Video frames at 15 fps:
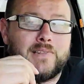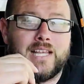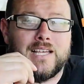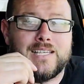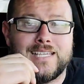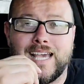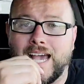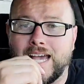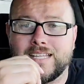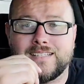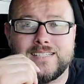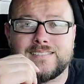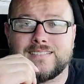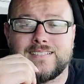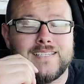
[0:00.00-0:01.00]
Yeah,
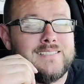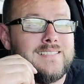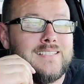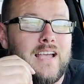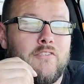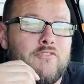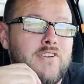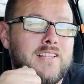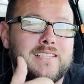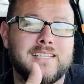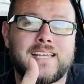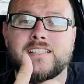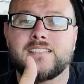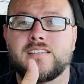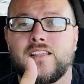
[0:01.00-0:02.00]
this definitely
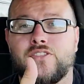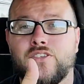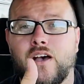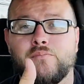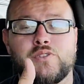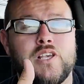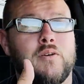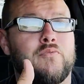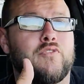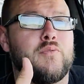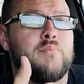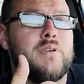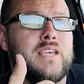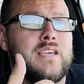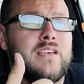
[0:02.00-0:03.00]
gets the thumbs up
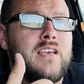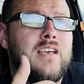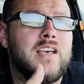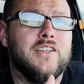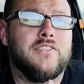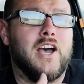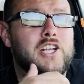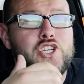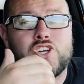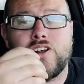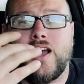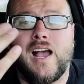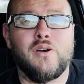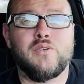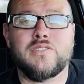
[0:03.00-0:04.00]
from me. Not
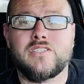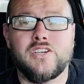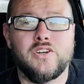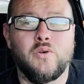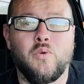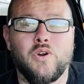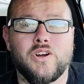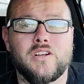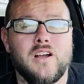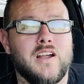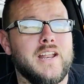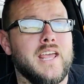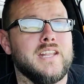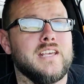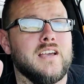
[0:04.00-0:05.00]
sure how it's going to work
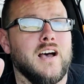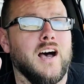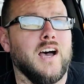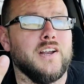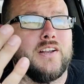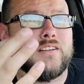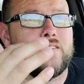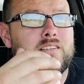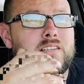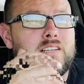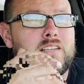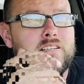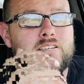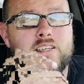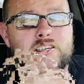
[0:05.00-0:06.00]
on
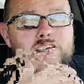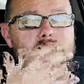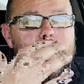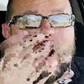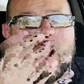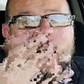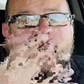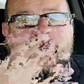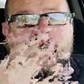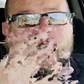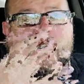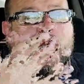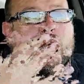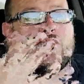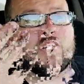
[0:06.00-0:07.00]
not sure how it's going
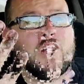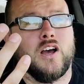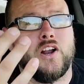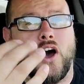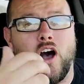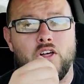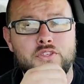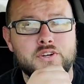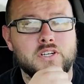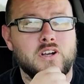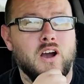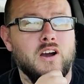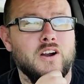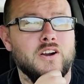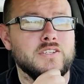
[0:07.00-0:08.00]
to work on other
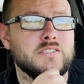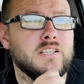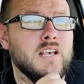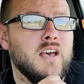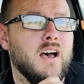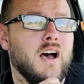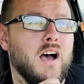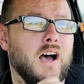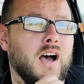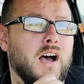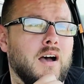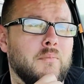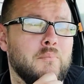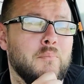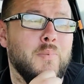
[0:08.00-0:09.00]
cars.
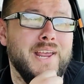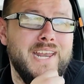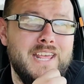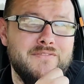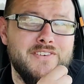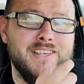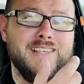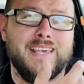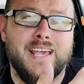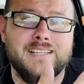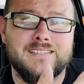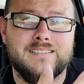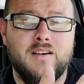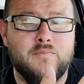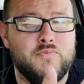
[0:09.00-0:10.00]
Might even
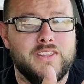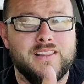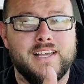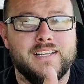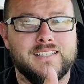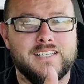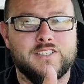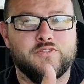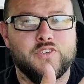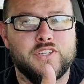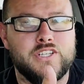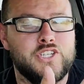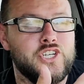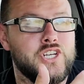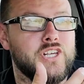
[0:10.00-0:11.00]
get something like this for
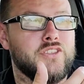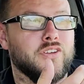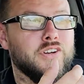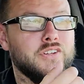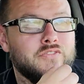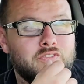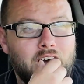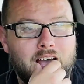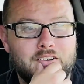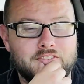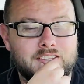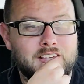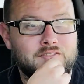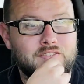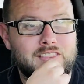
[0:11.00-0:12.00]
the G35
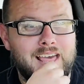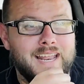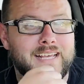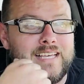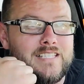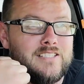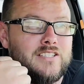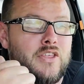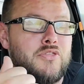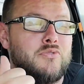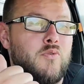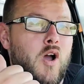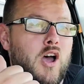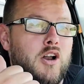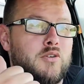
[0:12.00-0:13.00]
to give you that instant
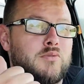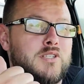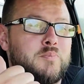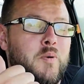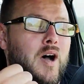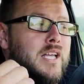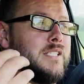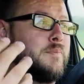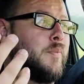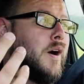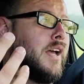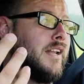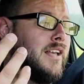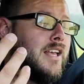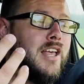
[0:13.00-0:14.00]
throttle response,
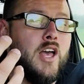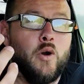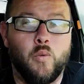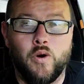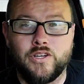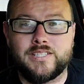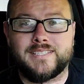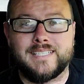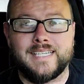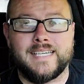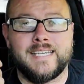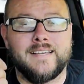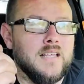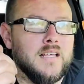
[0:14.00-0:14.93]
but we'll see.